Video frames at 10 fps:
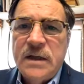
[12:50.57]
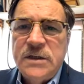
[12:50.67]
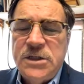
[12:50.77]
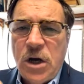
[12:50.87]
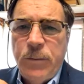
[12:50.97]

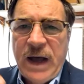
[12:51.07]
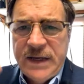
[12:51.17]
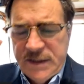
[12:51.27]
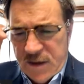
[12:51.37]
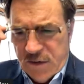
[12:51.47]
Joe
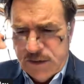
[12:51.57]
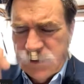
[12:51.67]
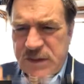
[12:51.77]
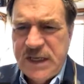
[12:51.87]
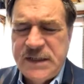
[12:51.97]
Biden also
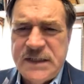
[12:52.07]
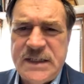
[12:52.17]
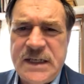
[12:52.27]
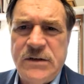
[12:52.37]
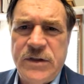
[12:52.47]
sent a
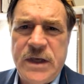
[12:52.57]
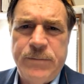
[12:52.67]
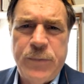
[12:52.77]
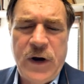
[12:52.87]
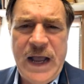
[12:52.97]
signal that
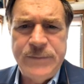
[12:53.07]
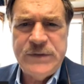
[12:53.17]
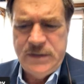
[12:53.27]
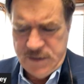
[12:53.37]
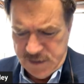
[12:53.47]

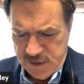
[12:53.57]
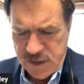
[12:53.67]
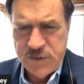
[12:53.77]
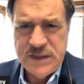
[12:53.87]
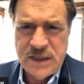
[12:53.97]
perhaps,
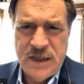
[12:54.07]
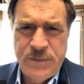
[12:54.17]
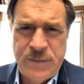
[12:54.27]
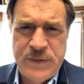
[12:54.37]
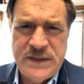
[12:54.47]
he's a little
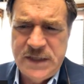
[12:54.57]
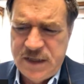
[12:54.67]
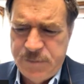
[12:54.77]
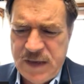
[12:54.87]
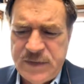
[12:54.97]
bit busy
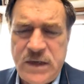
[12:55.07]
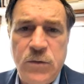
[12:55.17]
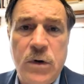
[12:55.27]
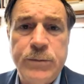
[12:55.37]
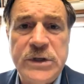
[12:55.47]
and maybe he
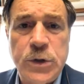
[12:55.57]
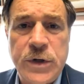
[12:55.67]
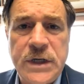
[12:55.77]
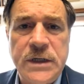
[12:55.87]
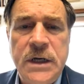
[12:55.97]
won't be
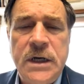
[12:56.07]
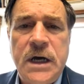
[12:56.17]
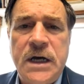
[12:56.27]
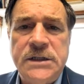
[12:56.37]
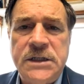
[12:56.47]
joining
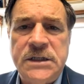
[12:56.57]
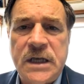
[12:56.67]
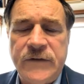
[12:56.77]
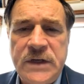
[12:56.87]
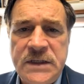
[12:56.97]

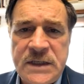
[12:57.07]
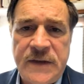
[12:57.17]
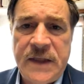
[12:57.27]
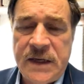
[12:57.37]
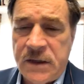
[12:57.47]
G7. He said
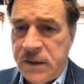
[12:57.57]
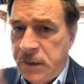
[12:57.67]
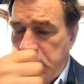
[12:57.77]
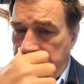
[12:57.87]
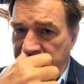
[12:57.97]
that on
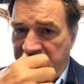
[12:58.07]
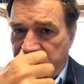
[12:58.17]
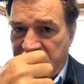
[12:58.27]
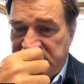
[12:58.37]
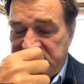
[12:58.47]

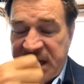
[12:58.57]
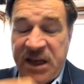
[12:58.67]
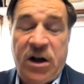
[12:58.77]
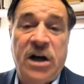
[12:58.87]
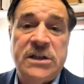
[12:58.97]
Wednesday.
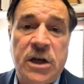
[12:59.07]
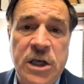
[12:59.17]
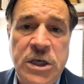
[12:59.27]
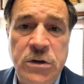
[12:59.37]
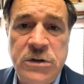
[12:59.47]
It caused a
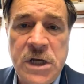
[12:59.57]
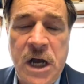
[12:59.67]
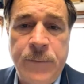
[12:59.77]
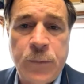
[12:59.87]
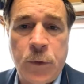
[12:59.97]
huge
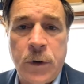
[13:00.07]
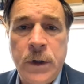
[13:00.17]
uproar.